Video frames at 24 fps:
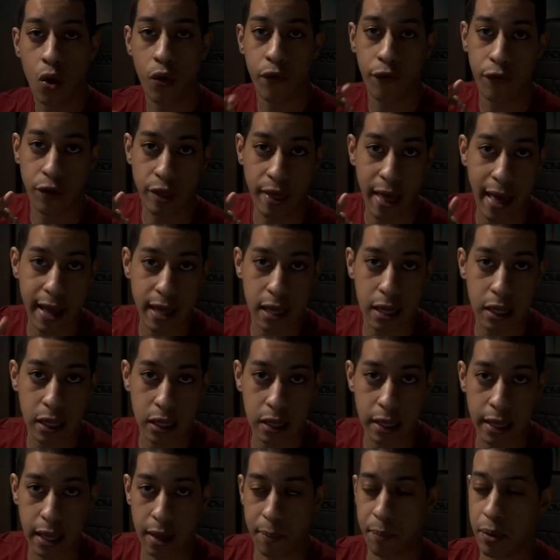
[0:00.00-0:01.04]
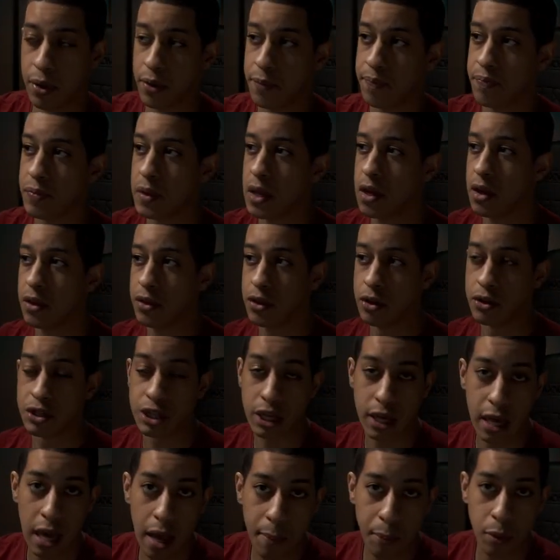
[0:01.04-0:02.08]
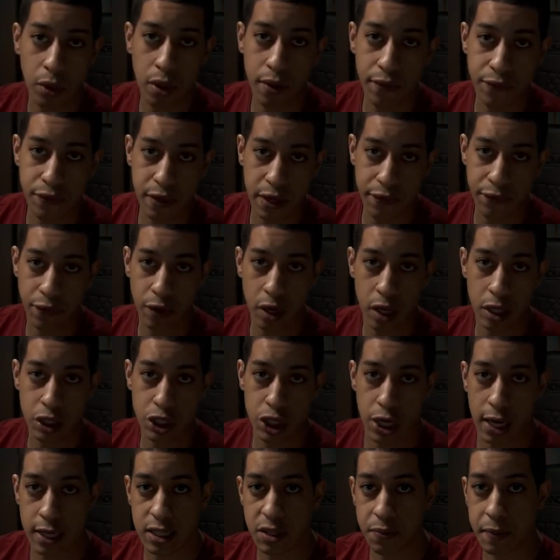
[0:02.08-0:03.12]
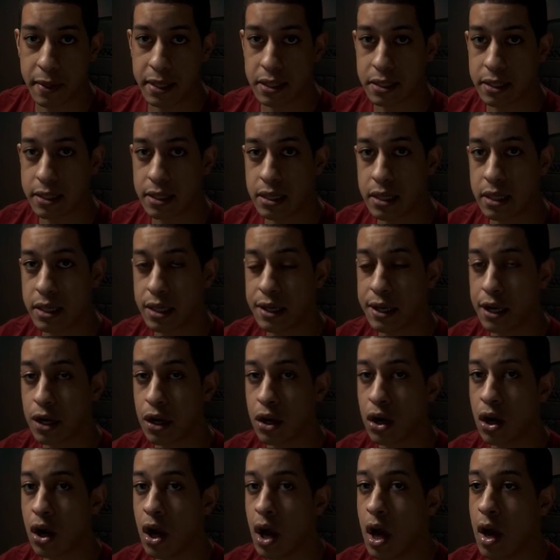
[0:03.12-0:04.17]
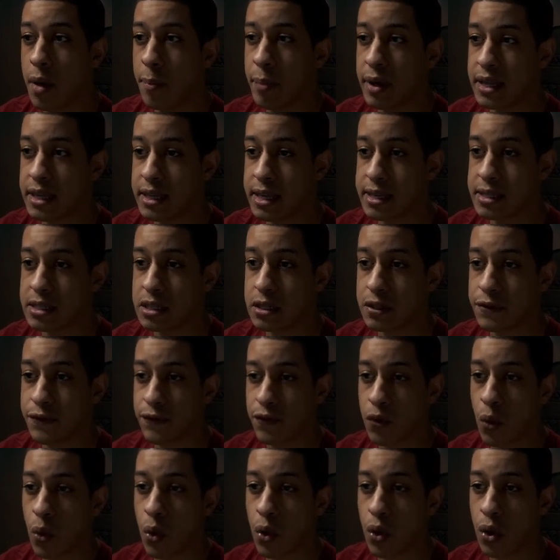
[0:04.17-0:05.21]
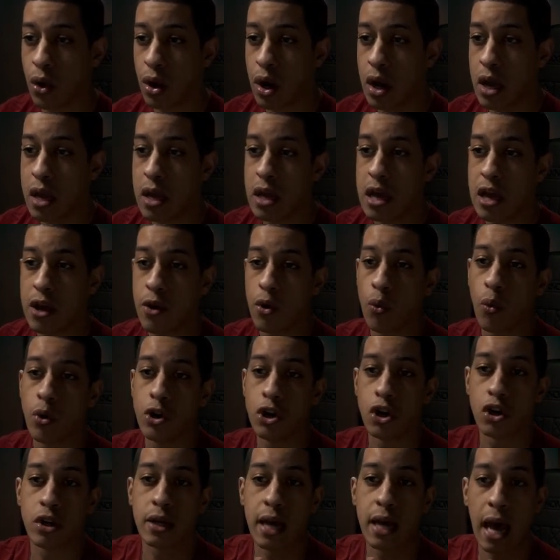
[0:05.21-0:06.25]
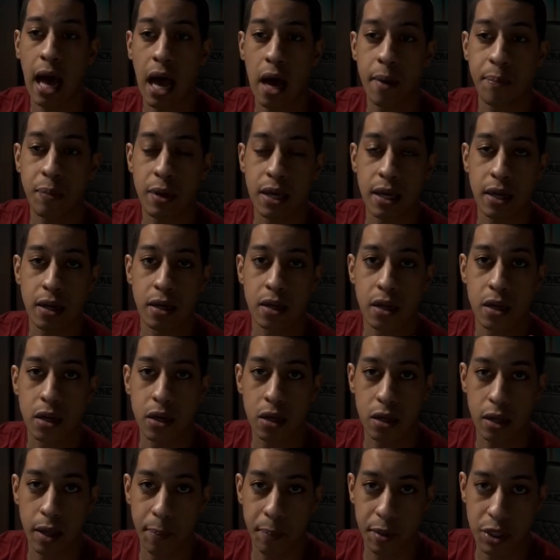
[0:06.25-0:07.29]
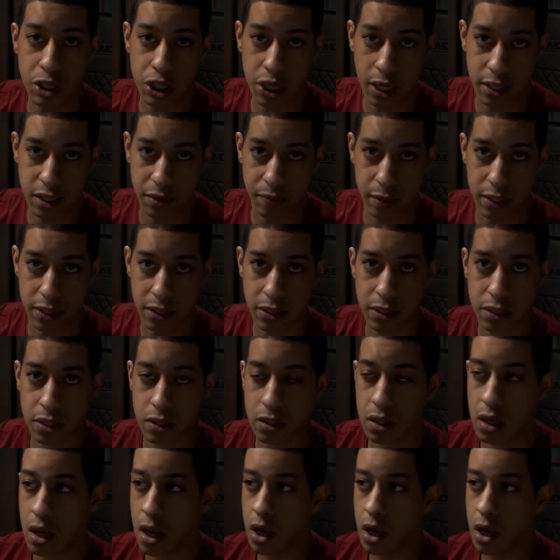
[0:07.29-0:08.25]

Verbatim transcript: for that clip. There's a couple of different adjustments here, but this is for when you're copying clip adjustments